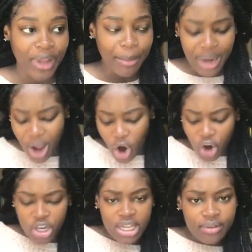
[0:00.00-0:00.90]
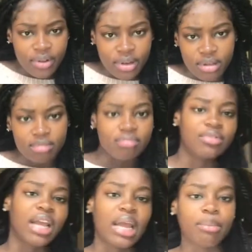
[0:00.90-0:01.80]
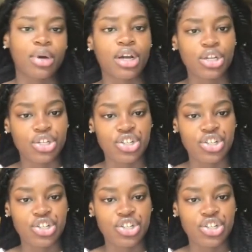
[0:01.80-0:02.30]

I mean, I hardly even gain much.